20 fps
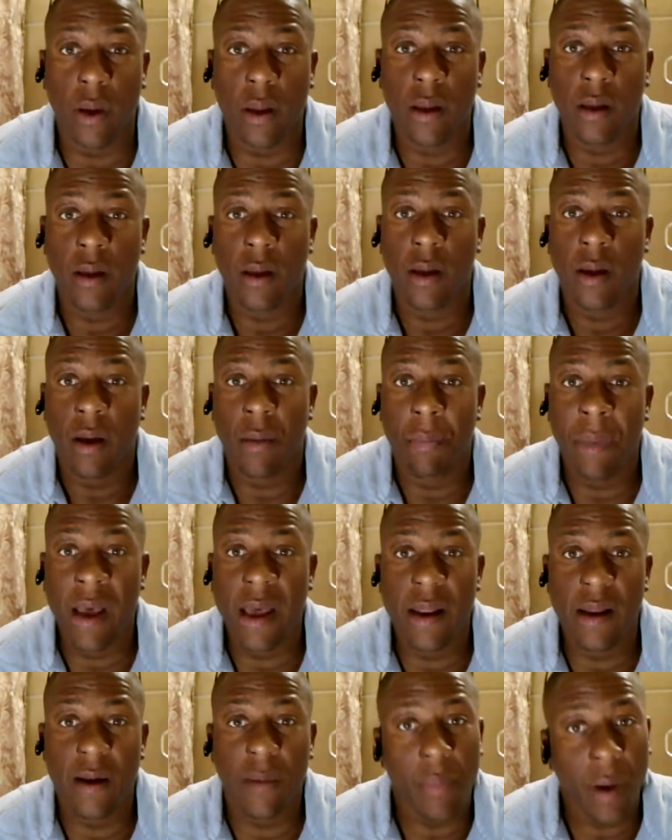point,
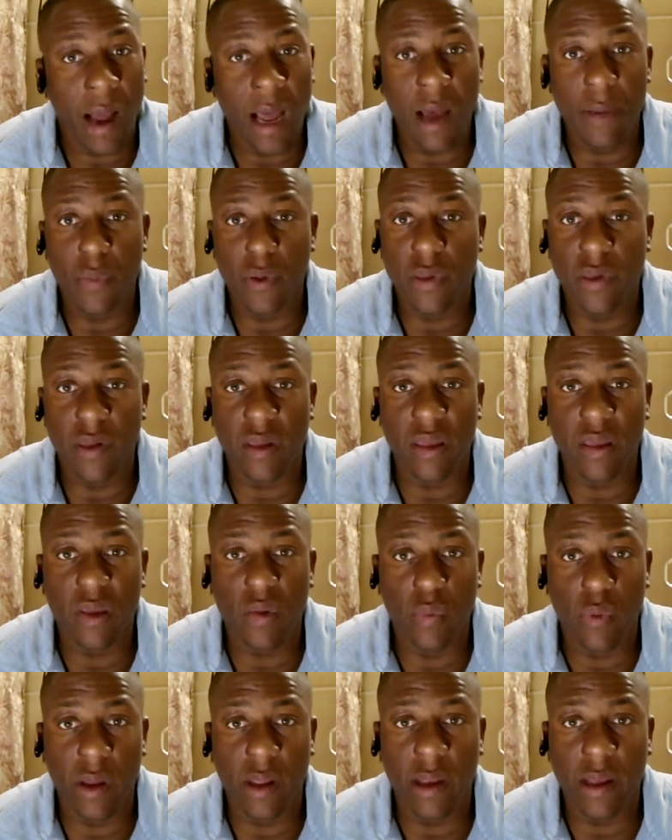man in the Bible,
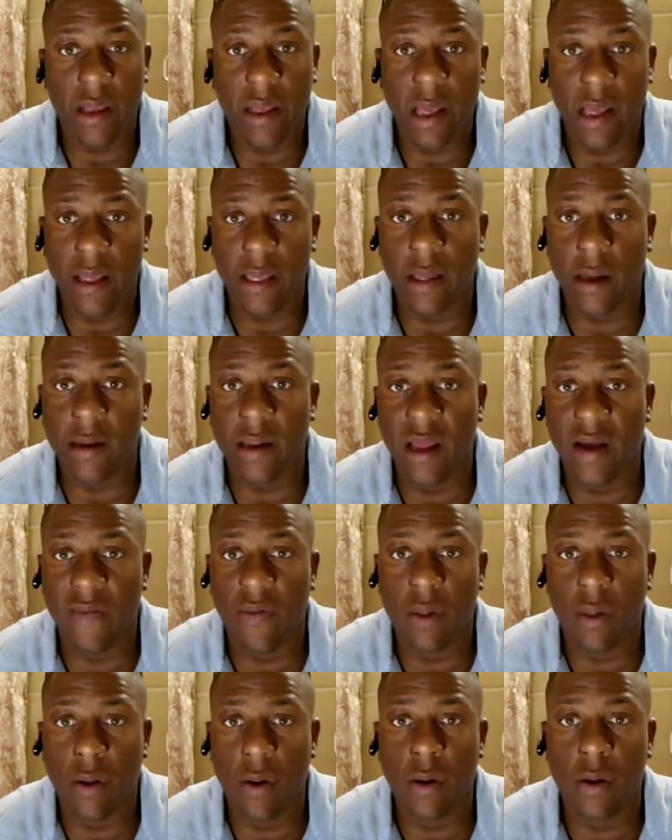Jesus went and cast out
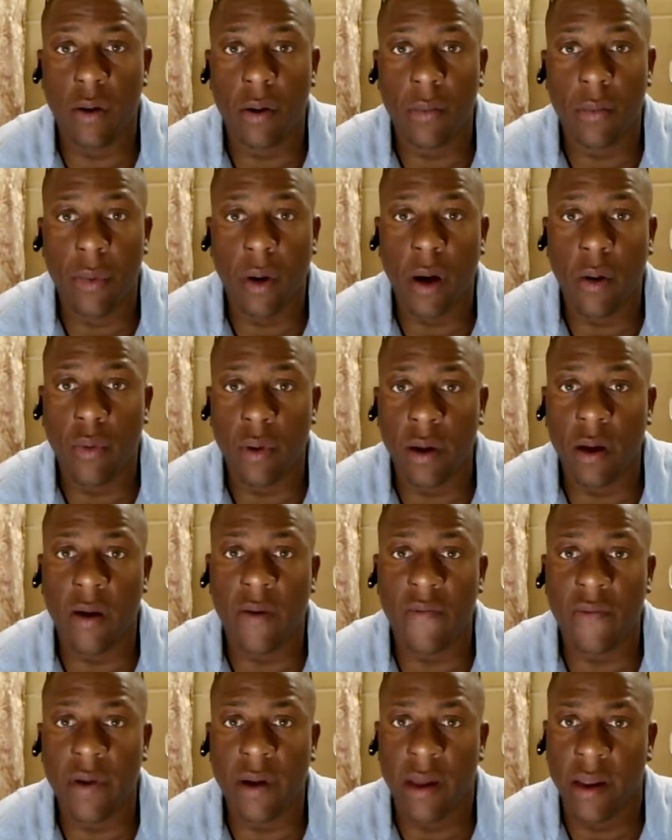devils on him or
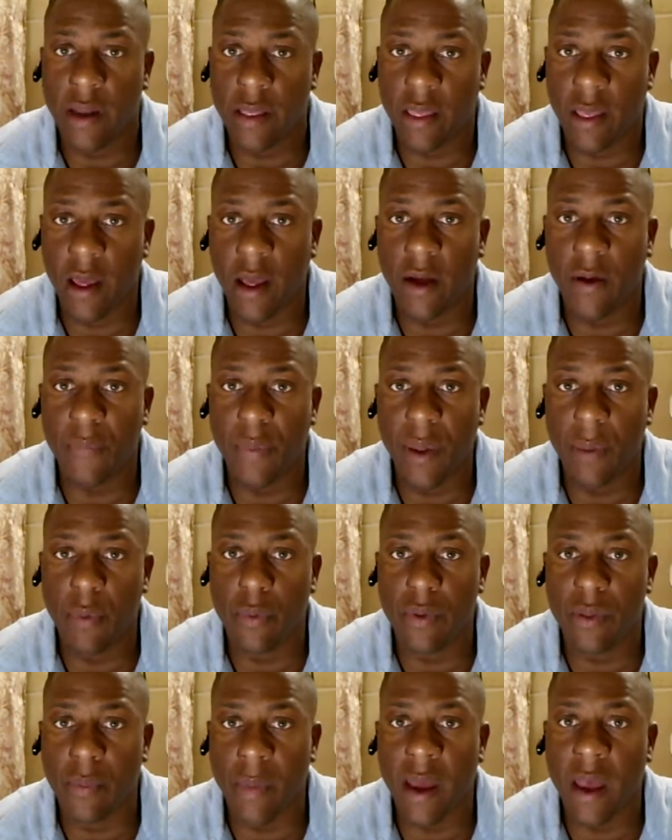whatever, and the town
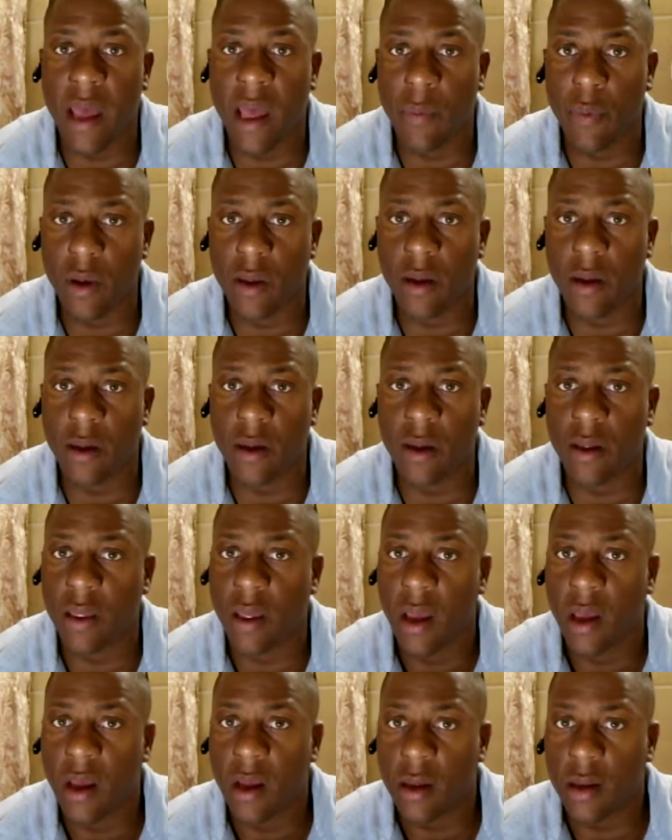people was mad
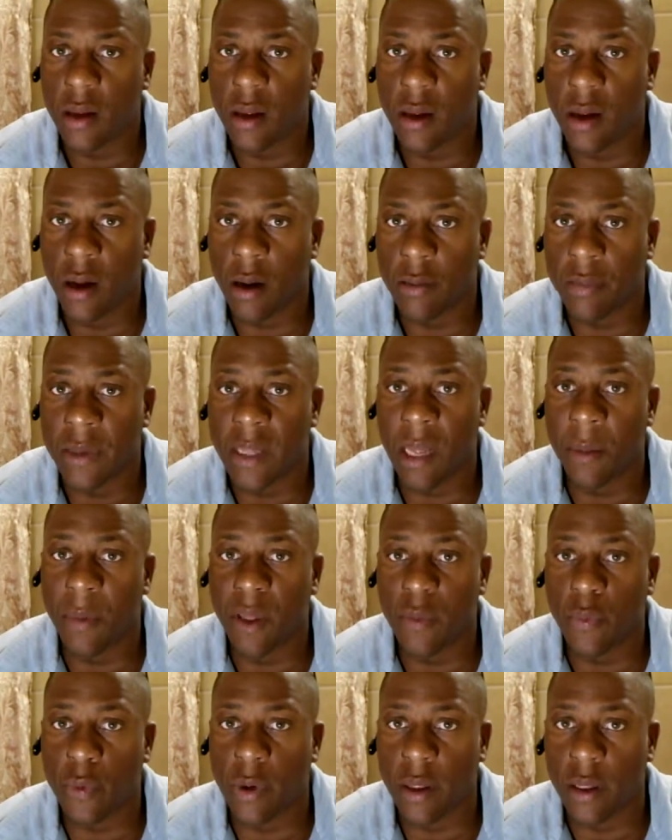because the um,
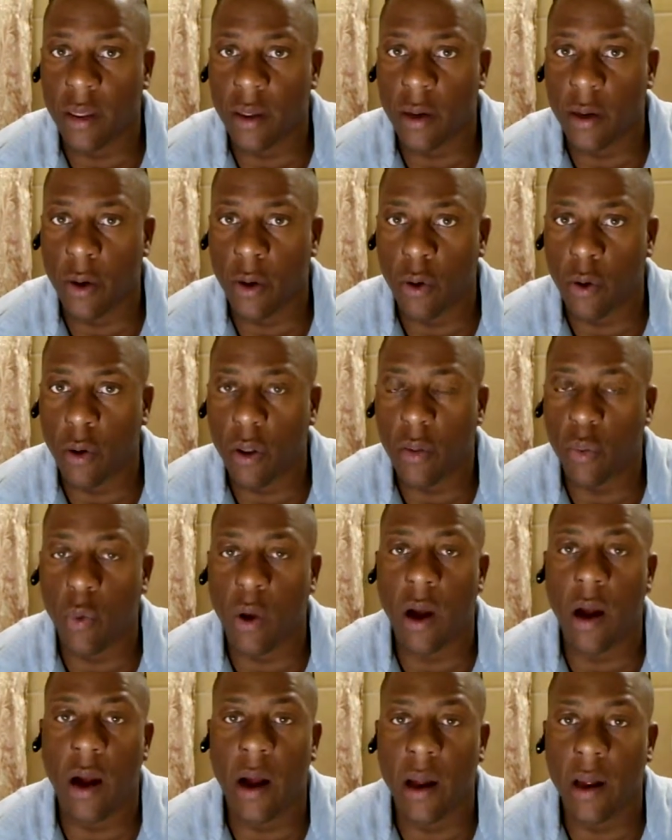demons went into the herd of
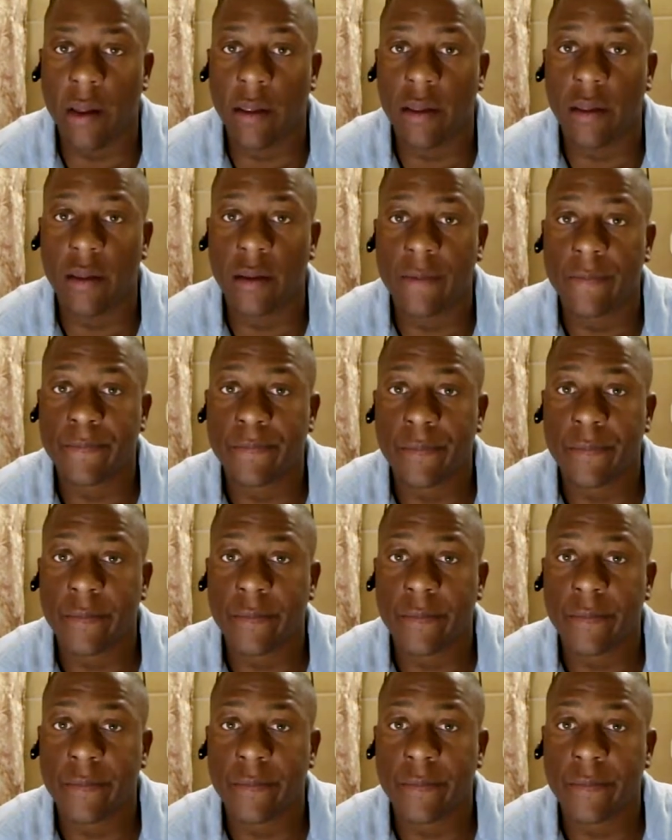swines.